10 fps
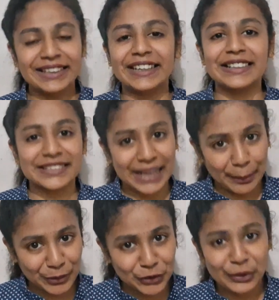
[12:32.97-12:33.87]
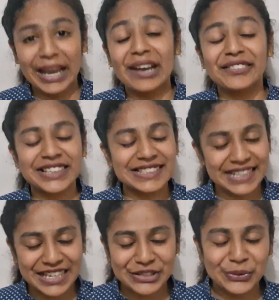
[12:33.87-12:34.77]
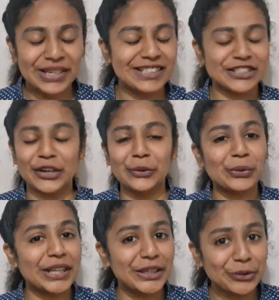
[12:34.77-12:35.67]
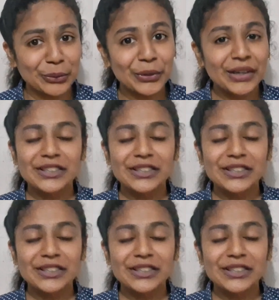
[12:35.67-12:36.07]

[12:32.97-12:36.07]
It does happen to every CA student, it's not only you.